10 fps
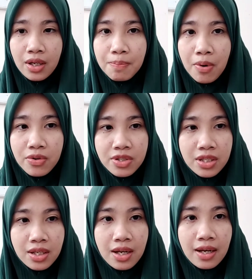
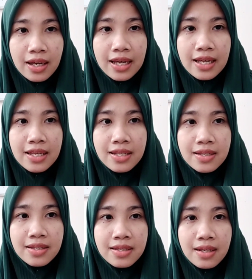persona
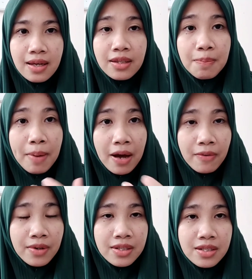is the
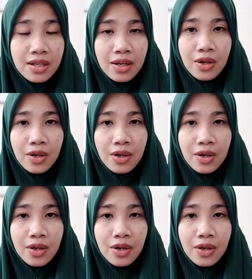parent